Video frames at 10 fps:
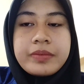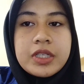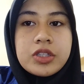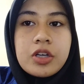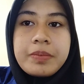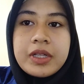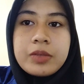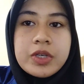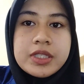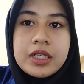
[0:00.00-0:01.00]
This topic
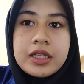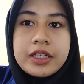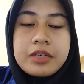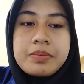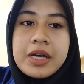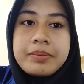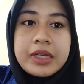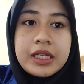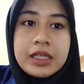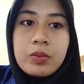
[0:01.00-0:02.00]
was led by
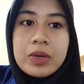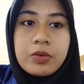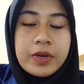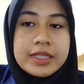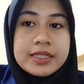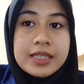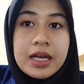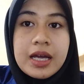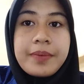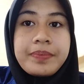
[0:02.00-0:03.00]
me, Wan
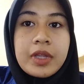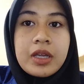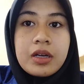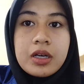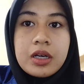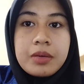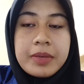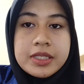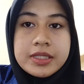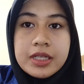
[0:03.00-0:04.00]
Fayzah,
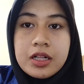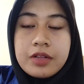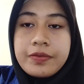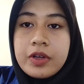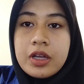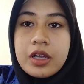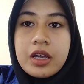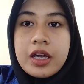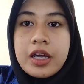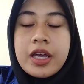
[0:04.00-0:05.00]
myself,
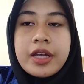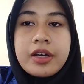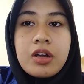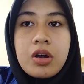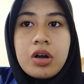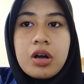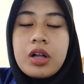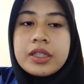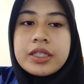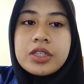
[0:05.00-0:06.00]
and
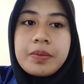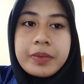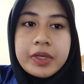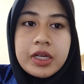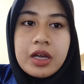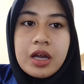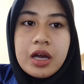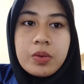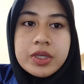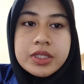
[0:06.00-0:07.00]
all the topic
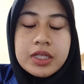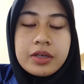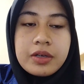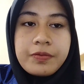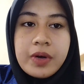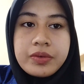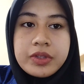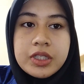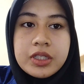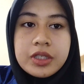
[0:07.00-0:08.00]
I was
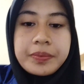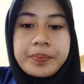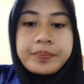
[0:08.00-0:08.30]
found the